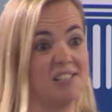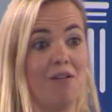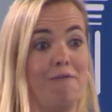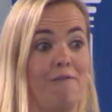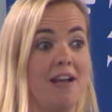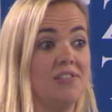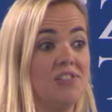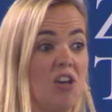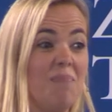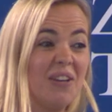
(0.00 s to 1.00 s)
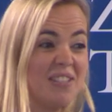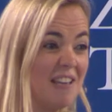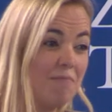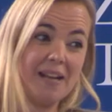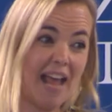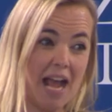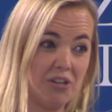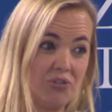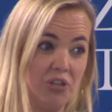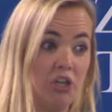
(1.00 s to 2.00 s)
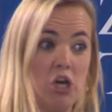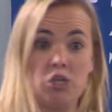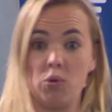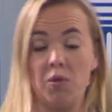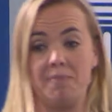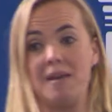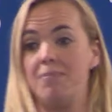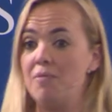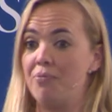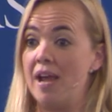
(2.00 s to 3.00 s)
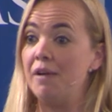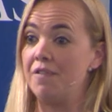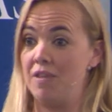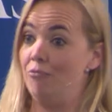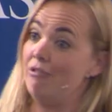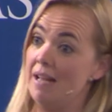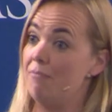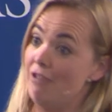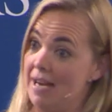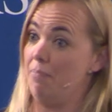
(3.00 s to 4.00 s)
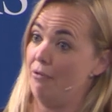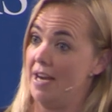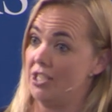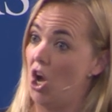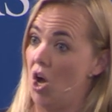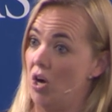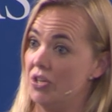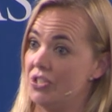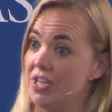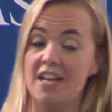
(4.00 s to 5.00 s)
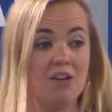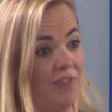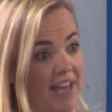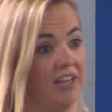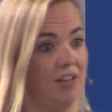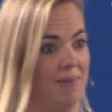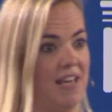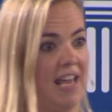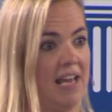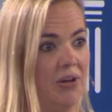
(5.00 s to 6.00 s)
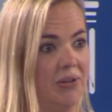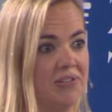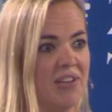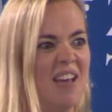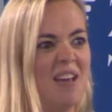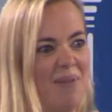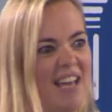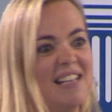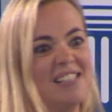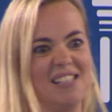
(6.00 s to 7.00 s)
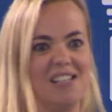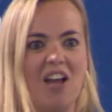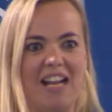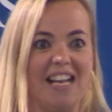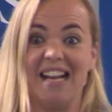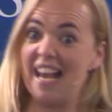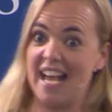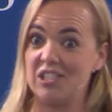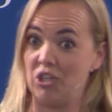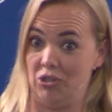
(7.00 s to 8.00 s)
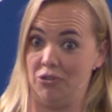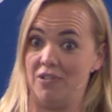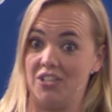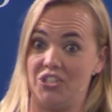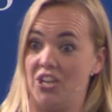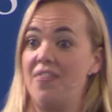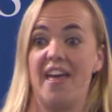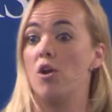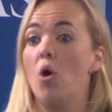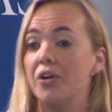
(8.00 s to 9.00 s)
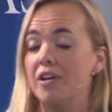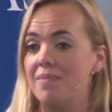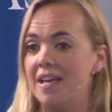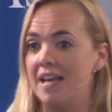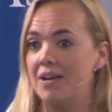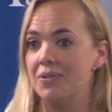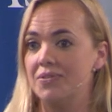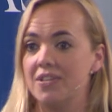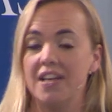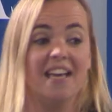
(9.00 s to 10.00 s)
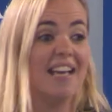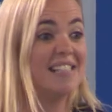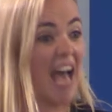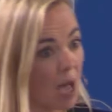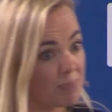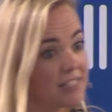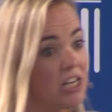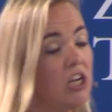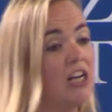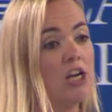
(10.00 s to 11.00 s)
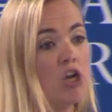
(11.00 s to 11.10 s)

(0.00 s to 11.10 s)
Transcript: suffering, so because they've been extra good, or the people who prayed for them really, really prayed hard, they're going to be healed. But here's a slightly less good Christian, they're not going to be healed. It's absolutely